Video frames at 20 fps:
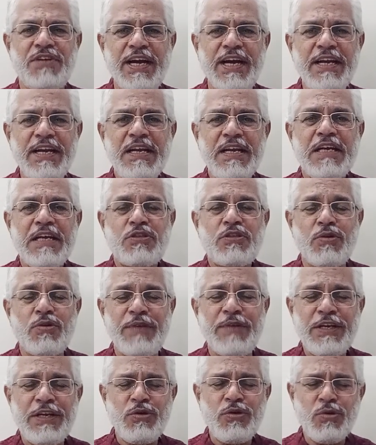Right?
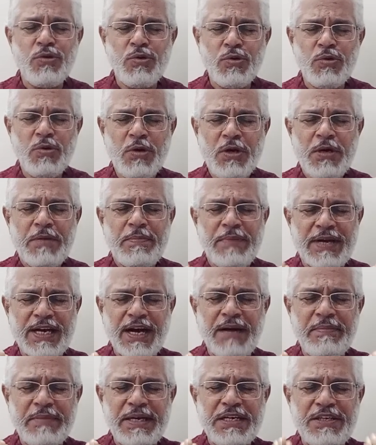So when you
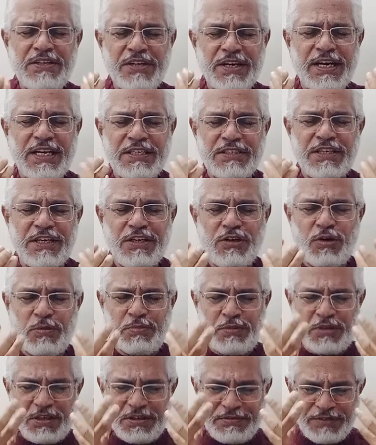become interested in
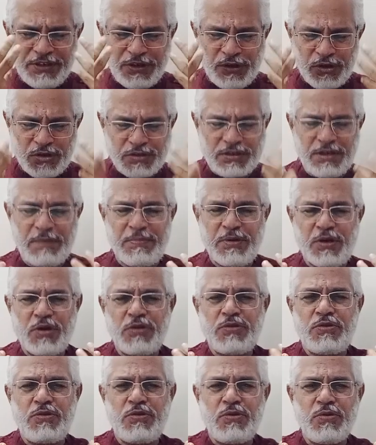observing yourself,
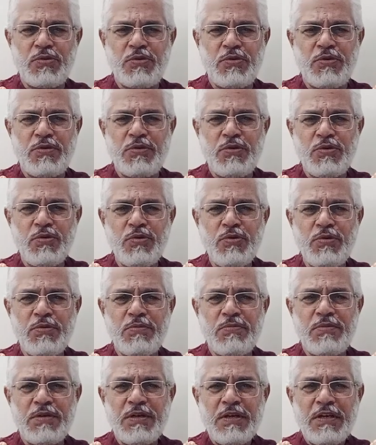because you
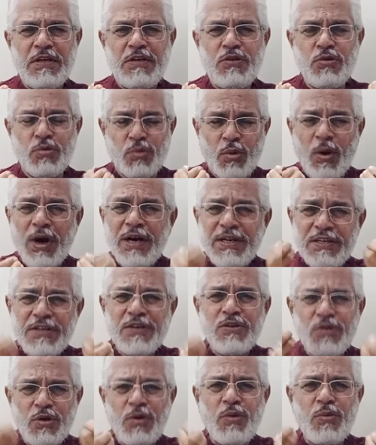want
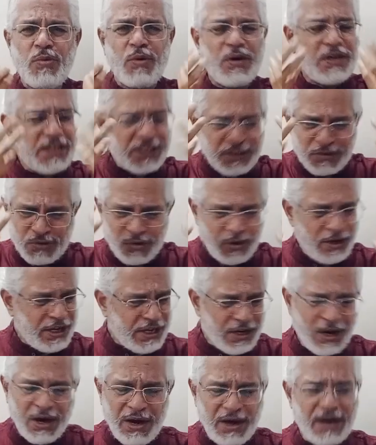to know what is
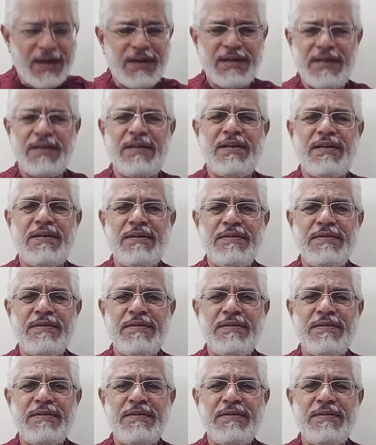going on.